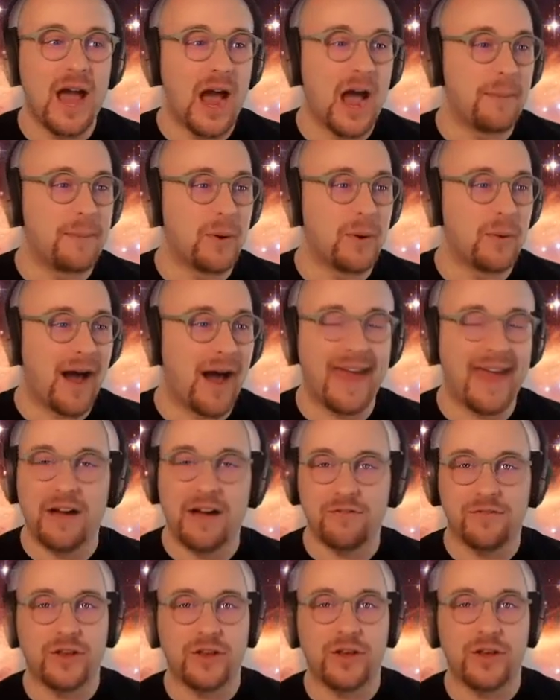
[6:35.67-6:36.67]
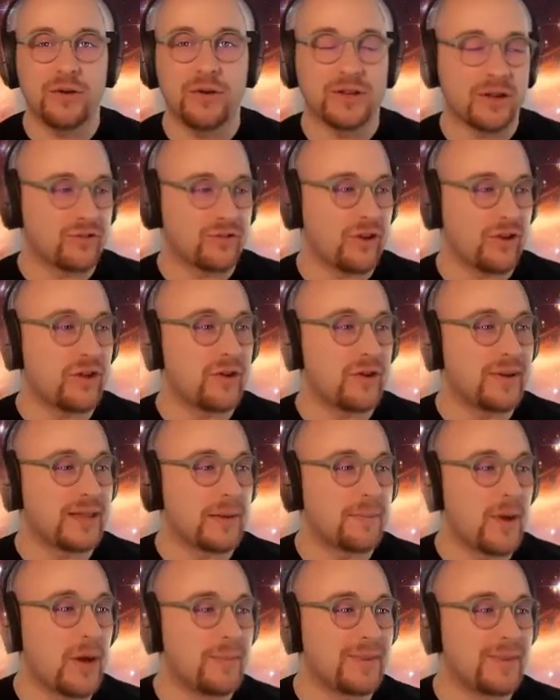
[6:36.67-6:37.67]
But what I have for you, and I'll show you in
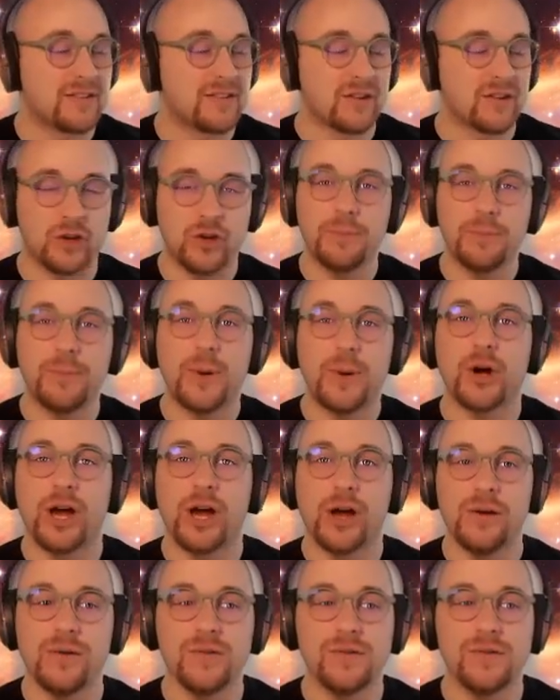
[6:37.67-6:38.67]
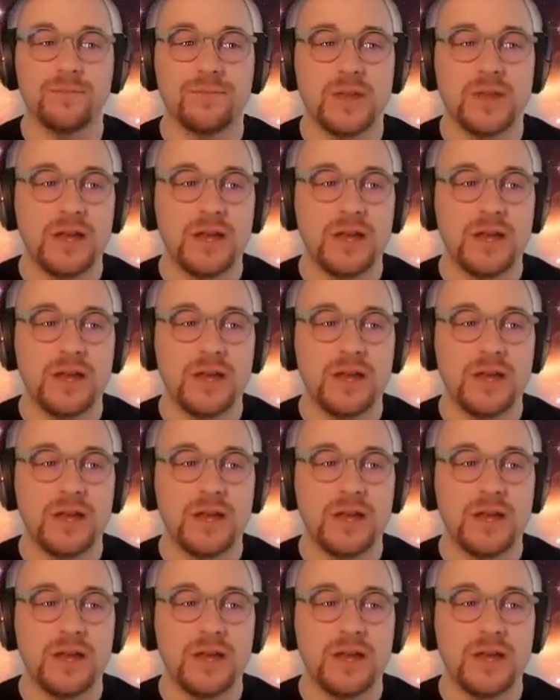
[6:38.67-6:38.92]
a moment, is a coupon code